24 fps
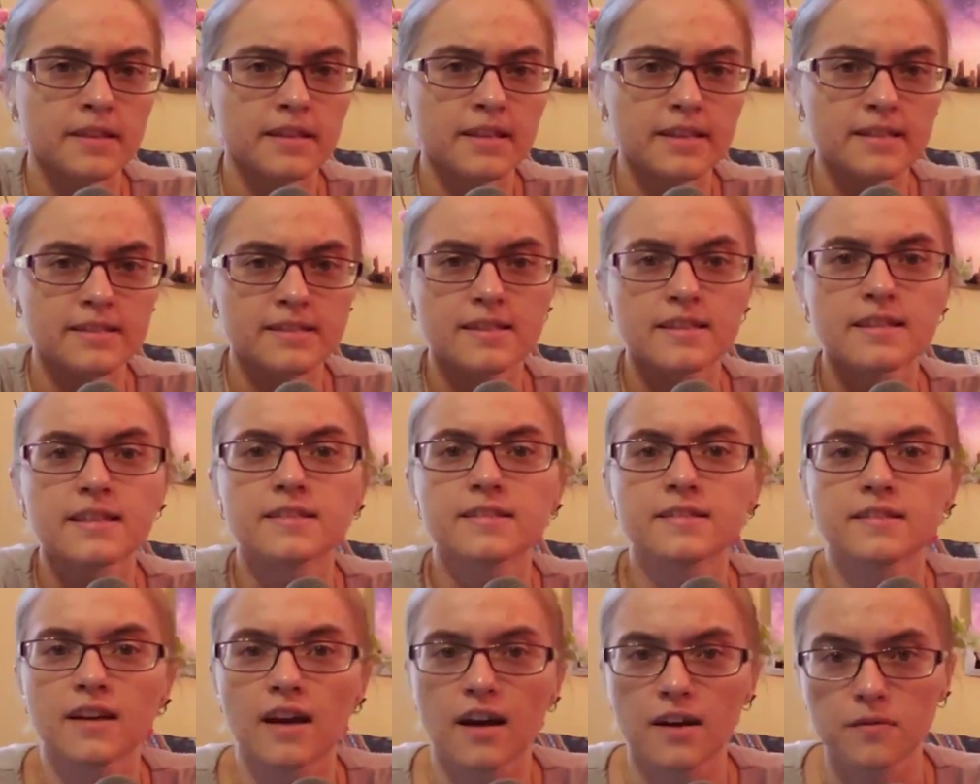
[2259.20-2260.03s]

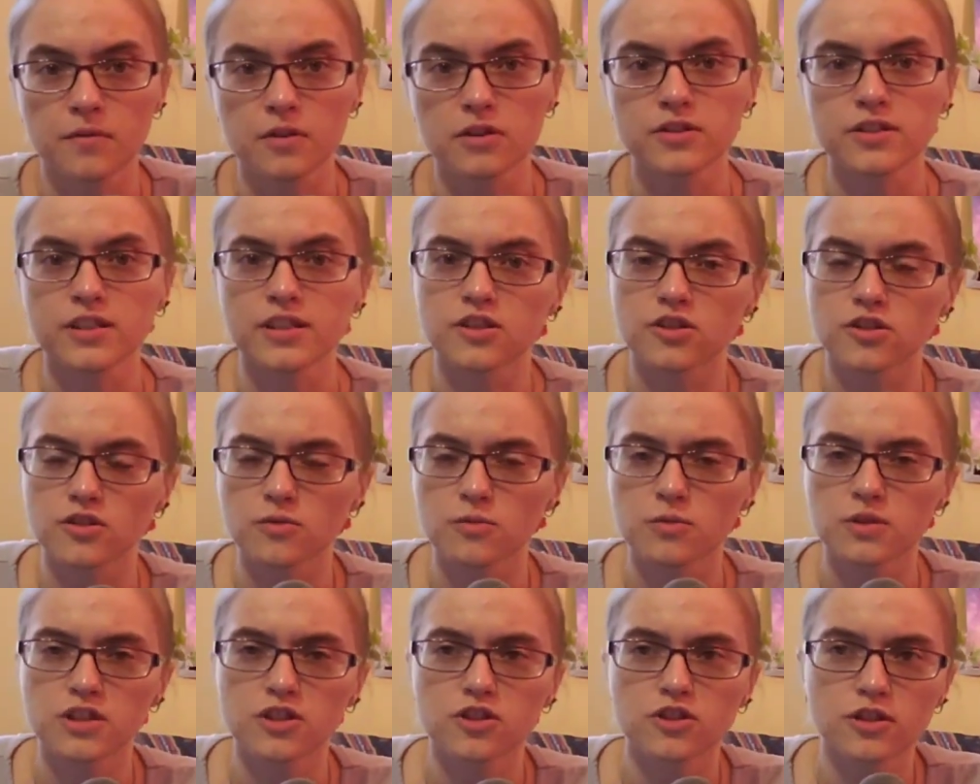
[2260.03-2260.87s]
this conversation,
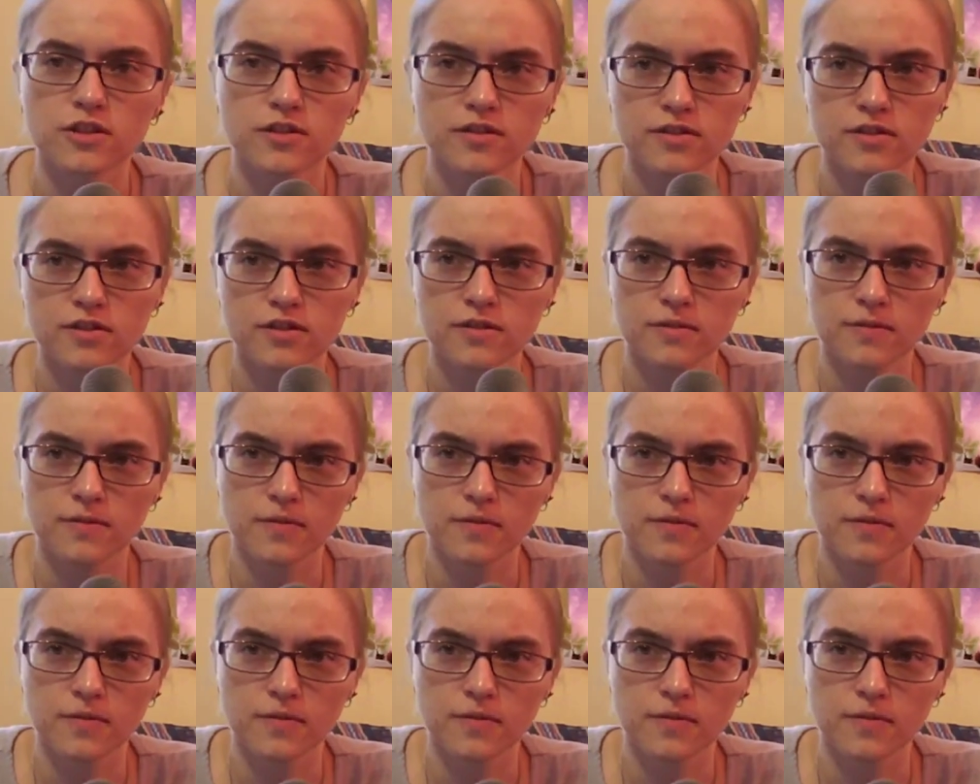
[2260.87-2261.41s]
which just